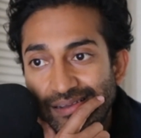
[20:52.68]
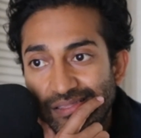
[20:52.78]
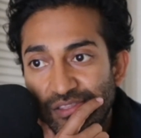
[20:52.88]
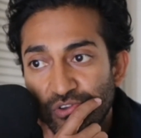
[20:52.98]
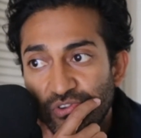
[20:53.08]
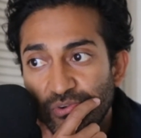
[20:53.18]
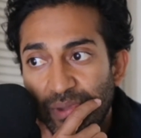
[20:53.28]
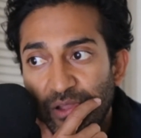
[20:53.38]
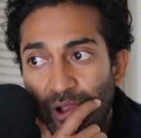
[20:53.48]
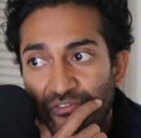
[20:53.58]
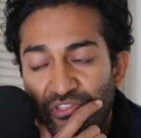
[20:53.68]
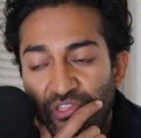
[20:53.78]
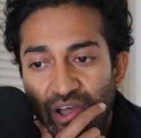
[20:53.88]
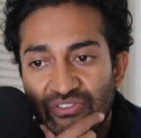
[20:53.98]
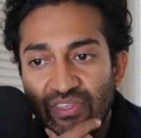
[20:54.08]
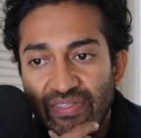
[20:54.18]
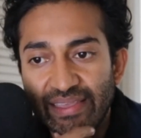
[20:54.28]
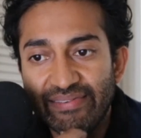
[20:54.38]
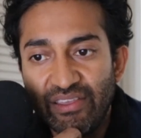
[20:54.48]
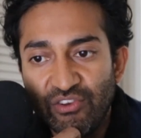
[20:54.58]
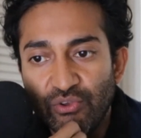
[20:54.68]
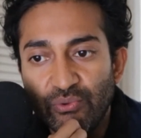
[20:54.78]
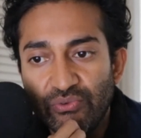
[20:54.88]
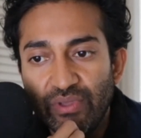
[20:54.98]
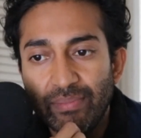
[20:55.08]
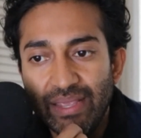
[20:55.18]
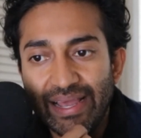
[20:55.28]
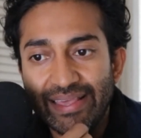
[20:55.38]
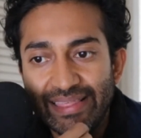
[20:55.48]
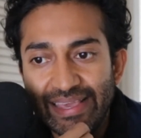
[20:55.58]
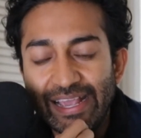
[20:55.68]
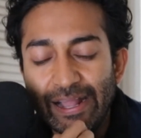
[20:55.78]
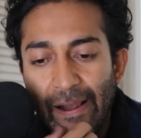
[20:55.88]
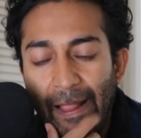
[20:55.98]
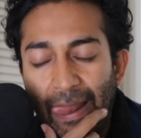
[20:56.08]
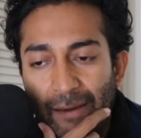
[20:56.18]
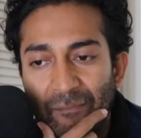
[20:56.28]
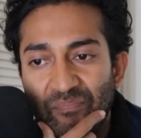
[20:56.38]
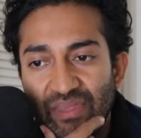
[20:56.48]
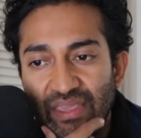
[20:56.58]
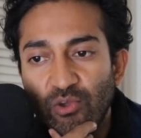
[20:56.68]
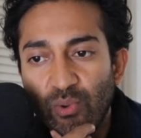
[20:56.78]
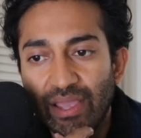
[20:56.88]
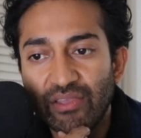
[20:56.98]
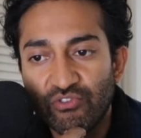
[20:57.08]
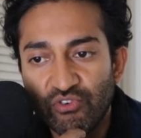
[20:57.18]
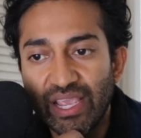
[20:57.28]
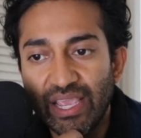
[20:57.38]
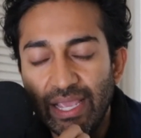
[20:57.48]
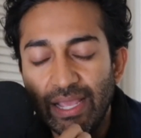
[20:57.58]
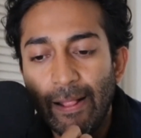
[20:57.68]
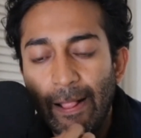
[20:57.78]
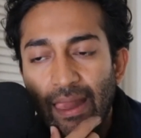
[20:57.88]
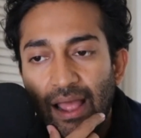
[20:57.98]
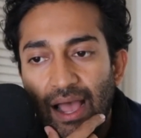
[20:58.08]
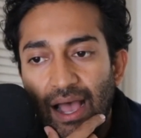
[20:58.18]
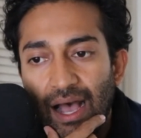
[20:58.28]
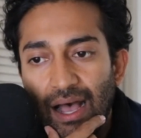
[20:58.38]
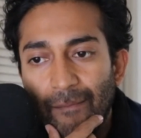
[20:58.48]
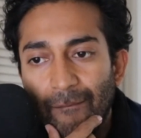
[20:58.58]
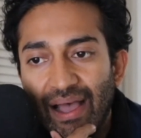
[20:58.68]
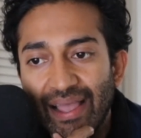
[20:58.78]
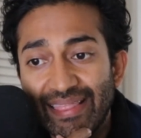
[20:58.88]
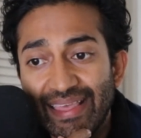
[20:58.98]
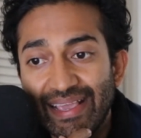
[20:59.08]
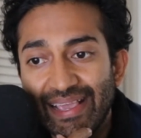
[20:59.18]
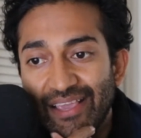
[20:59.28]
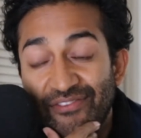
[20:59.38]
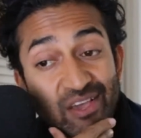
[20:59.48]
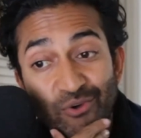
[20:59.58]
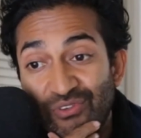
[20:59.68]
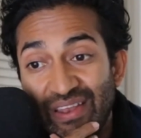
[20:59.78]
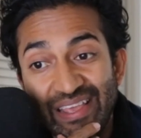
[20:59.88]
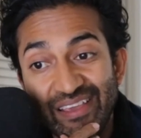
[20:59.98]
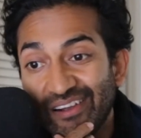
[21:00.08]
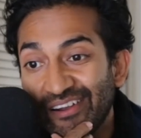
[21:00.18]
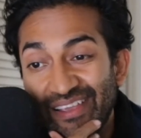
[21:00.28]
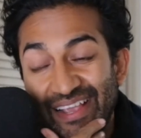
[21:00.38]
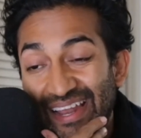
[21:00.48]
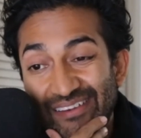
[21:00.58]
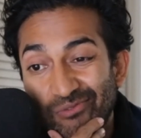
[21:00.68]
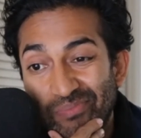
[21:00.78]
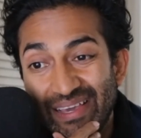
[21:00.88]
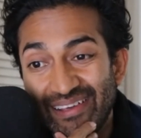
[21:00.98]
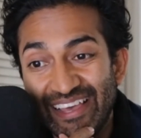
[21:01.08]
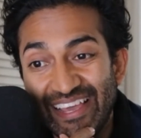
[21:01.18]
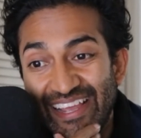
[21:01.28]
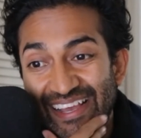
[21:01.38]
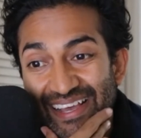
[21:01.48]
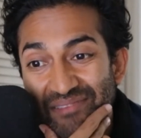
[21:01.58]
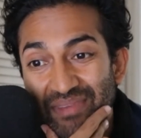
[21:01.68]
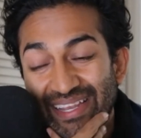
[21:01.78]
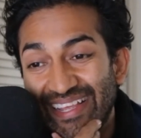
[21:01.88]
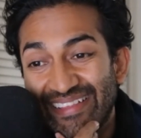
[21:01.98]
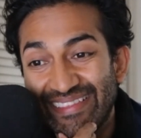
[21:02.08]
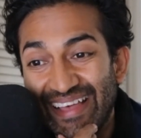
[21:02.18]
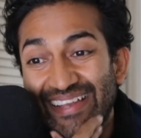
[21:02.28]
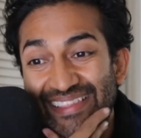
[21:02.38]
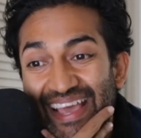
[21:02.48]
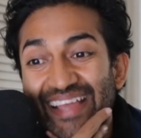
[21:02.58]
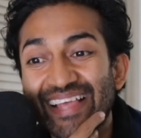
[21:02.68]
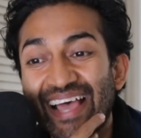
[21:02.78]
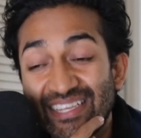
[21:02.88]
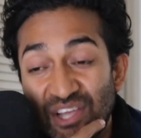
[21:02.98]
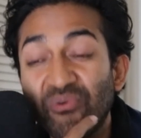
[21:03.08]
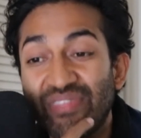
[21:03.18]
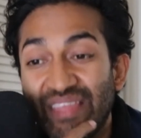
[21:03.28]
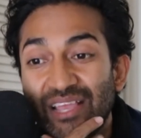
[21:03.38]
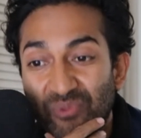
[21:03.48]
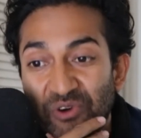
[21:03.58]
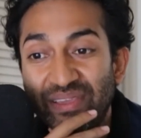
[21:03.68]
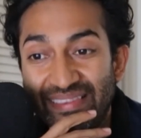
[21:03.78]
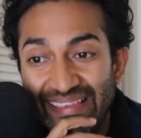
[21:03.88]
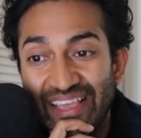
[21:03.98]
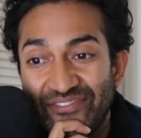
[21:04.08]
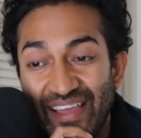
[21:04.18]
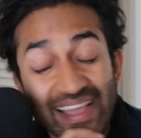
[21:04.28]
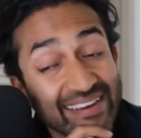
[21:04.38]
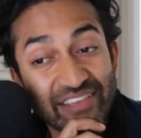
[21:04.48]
those are my rough thoughts on these issues. I mean, I think um, the EUA is tricky. Um, I think if it goes any younger, you got to do BLA. I mean, it's not that I don't think it will be safe. I actually,